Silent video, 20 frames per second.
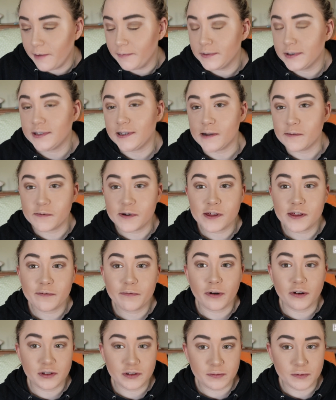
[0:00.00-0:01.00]
Same with
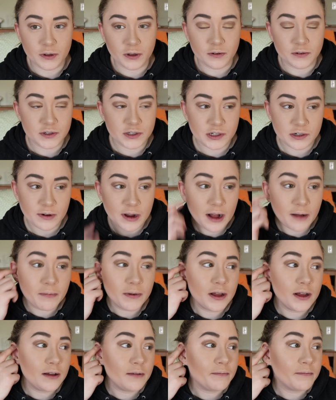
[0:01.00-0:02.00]
Post Malone's new
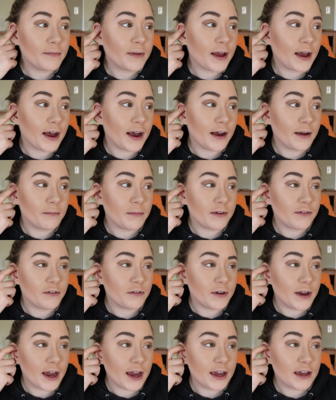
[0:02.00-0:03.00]
album. If you
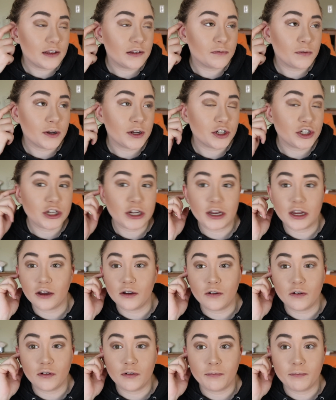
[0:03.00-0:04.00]
guys want to check
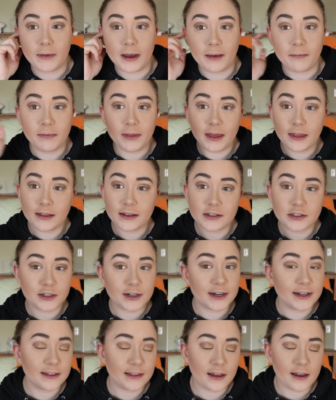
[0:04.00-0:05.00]
out my playlist or
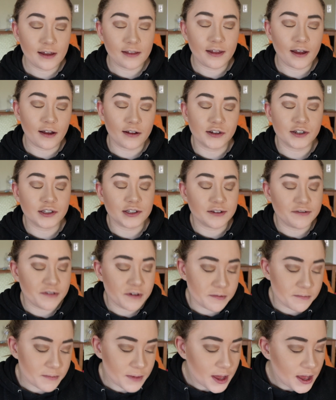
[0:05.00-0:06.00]
anything, like I'll just leave
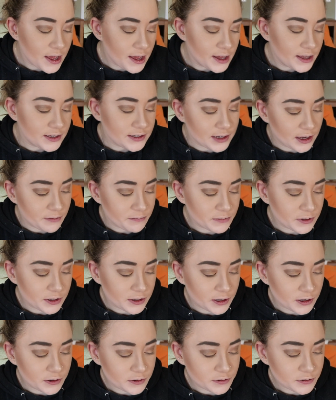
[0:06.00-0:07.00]
them down
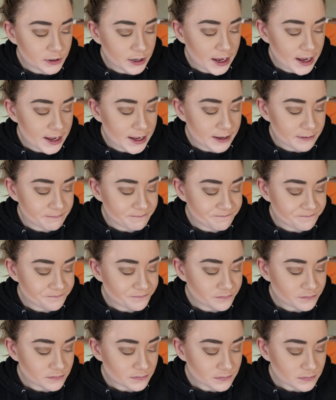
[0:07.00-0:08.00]
below.
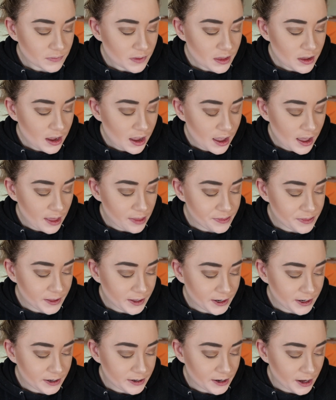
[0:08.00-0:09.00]
And
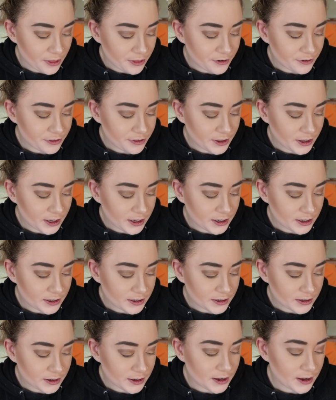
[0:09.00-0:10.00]
then another
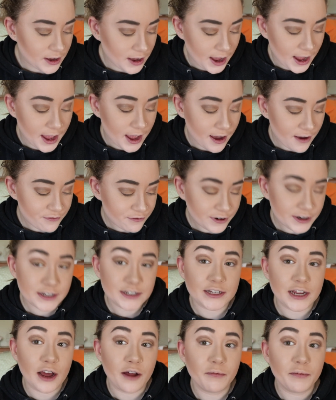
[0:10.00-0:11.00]
thing I have written
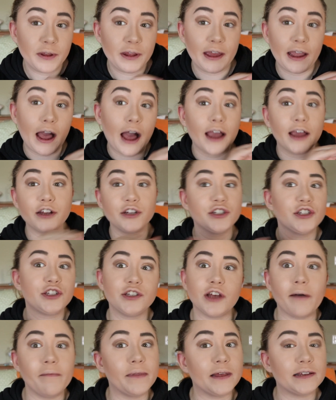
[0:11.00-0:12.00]
down, but like I could just
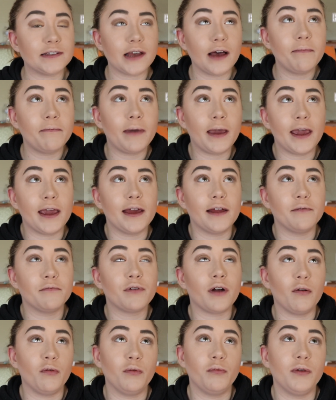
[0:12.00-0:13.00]
sum this up in
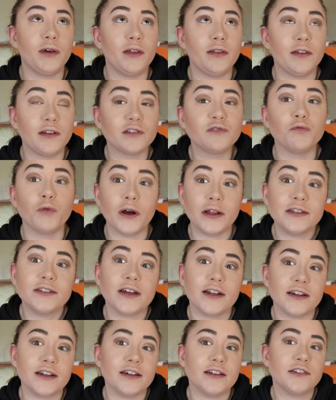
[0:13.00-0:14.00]
probably this one
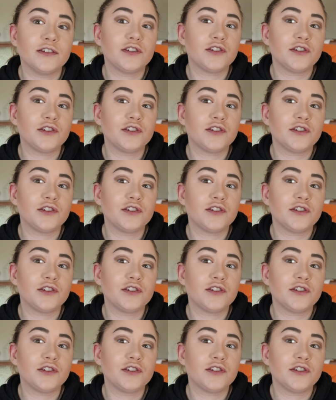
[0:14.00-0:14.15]
sentence.